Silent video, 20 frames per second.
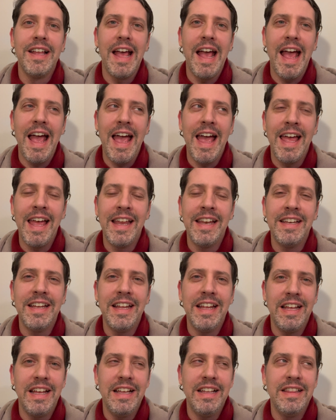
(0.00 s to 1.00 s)
and
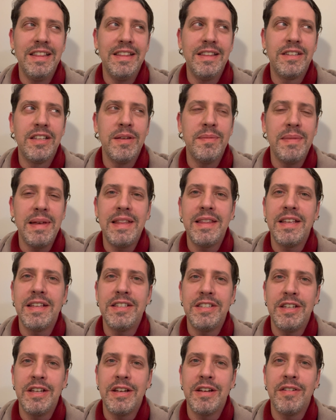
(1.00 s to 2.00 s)
to me
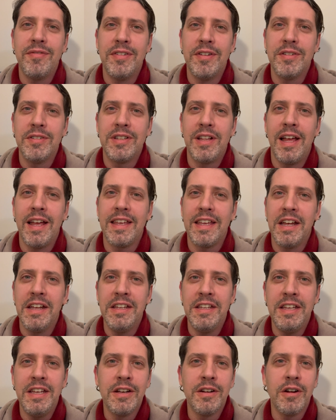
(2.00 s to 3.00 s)
this year feels like a
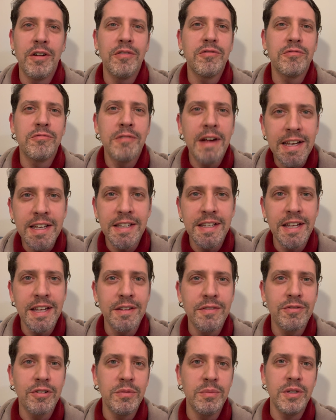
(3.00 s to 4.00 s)
year of reckoning
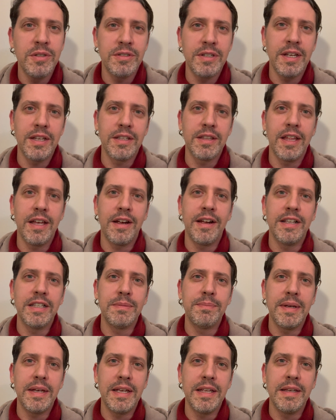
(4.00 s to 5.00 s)
for music. There has
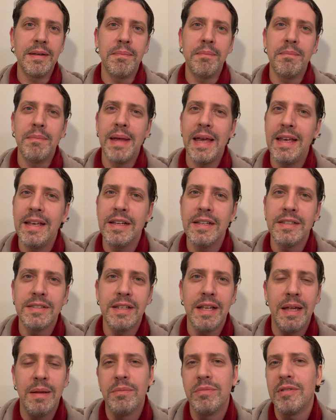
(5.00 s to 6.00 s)
been make it
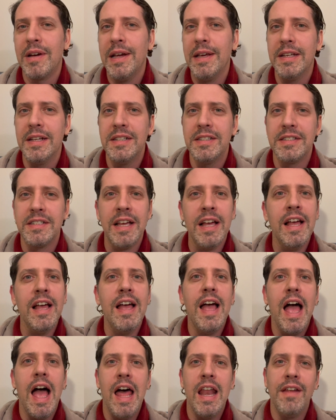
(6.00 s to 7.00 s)
and break it,
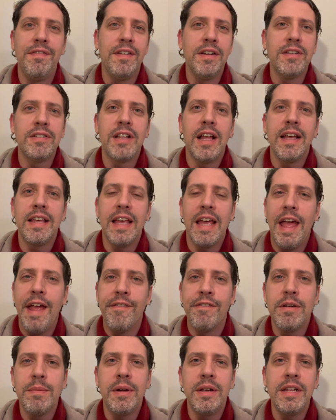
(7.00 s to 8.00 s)
and it feels like
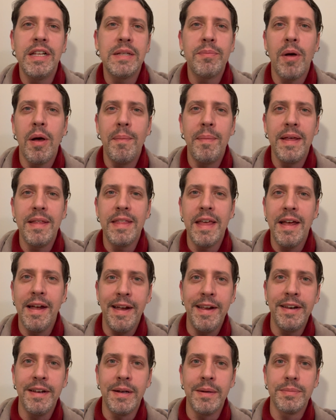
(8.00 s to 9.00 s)
everybody's popping their
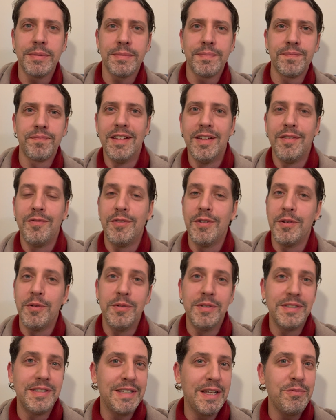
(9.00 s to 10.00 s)
head up
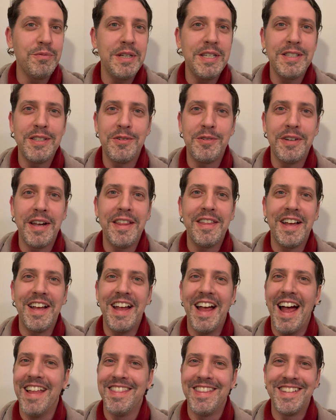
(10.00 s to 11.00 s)
for some reason or another
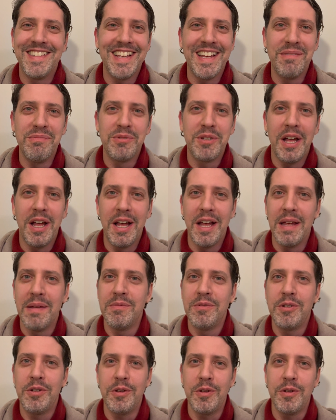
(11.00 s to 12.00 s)
at the same time
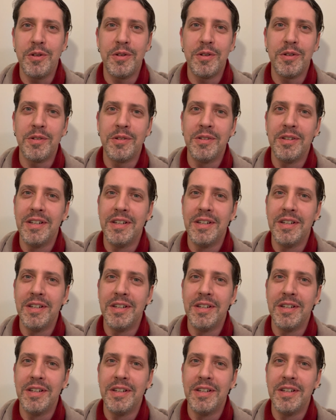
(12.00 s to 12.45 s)
to